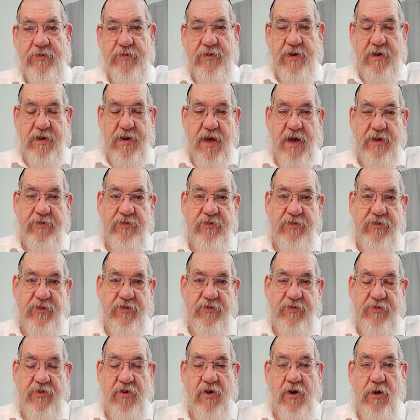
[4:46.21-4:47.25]
Knesset
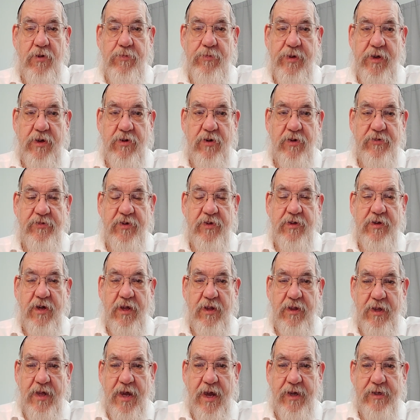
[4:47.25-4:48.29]
Yisrael because it
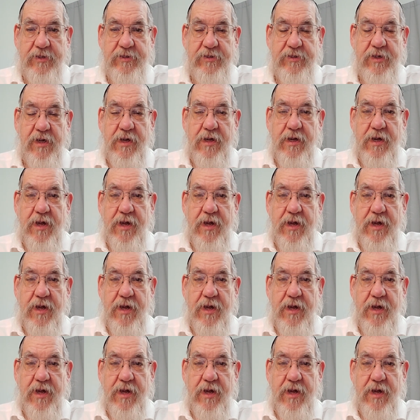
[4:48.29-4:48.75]
collects